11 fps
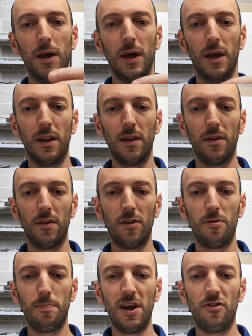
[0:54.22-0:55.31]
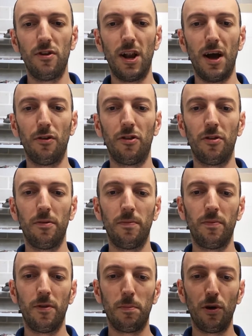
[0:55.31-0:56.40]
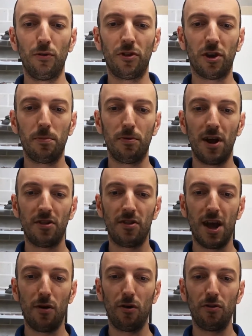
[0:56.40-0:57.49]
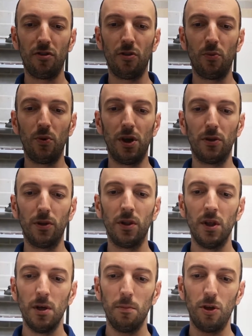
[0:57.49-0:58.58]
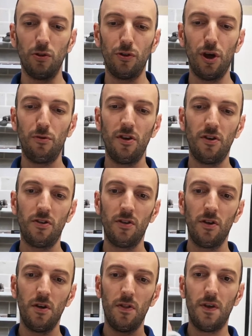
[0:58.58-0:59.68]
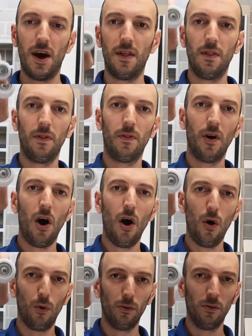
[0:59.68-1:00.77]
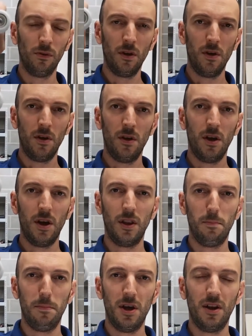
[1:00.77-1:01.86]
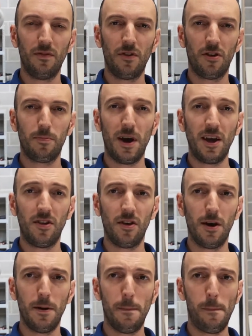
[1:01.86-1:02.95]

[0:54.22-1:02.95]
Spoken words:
And the spacer allows the bolt to compress down onto the wheel, but you'll notice that the hole in the middle of the spacer